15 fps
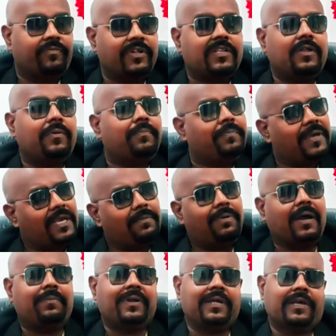with BE
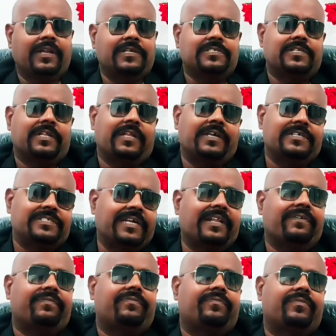biomedical engineering is
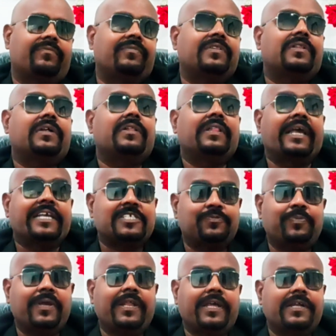enough. With the
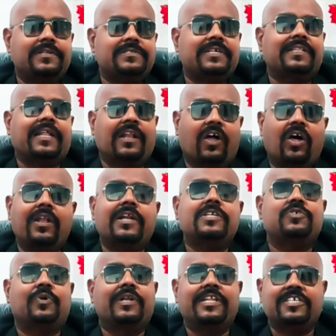experience and the
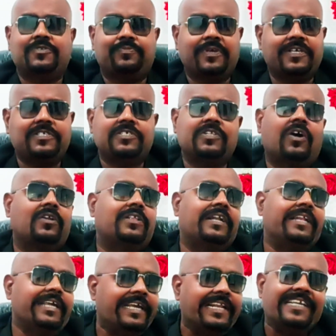knowledge only speaks, not the
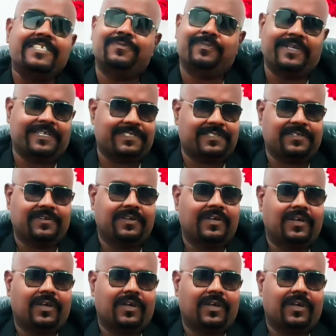degree speaks.